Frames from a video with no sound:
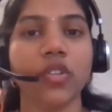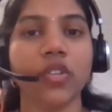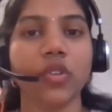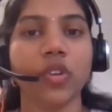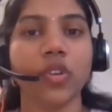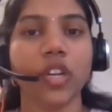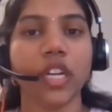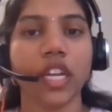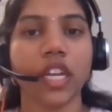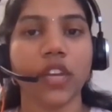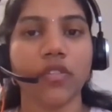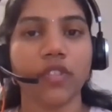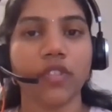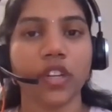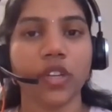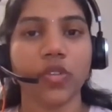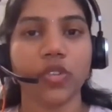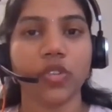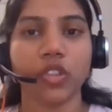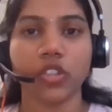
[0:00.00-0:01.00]
crore in
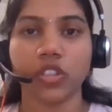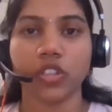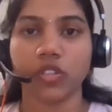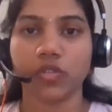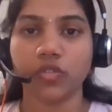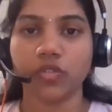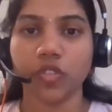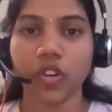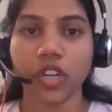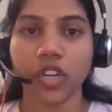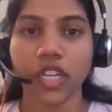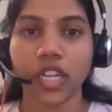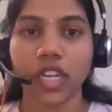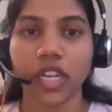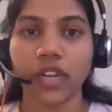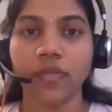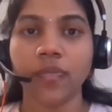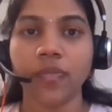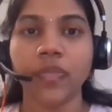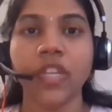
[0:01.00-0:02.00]
FY
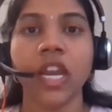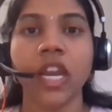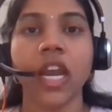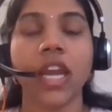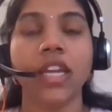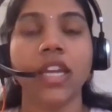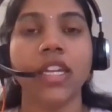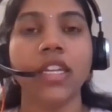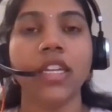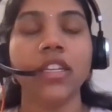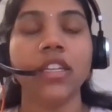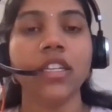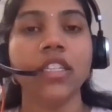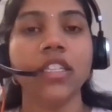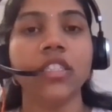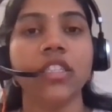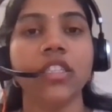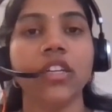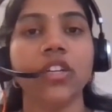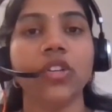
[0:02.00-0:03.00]
2014 and
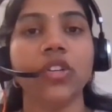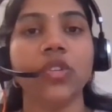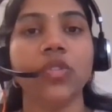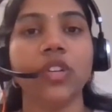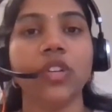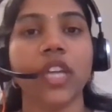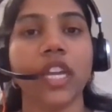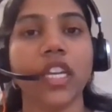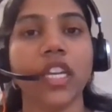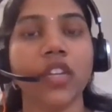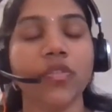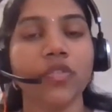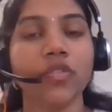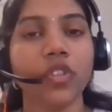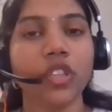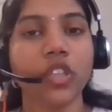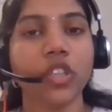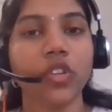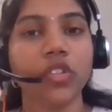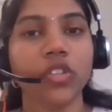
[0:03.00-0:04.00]
increased that to
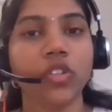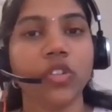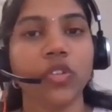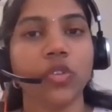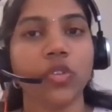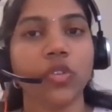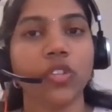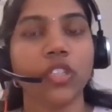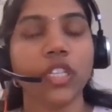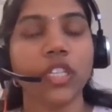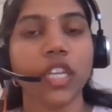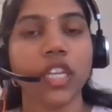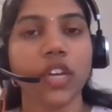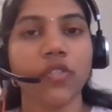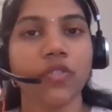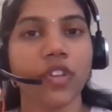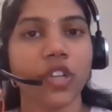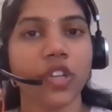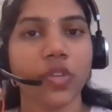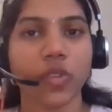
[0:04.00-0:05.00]
94,000 crores in
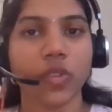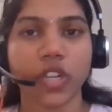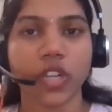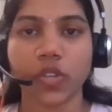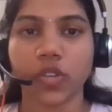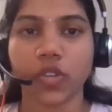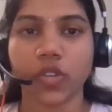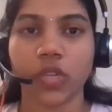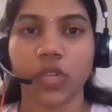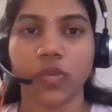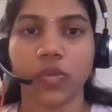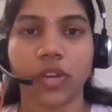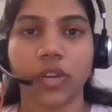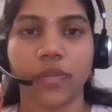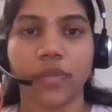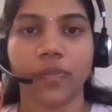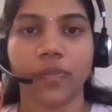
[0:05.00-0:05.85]
FY 2021.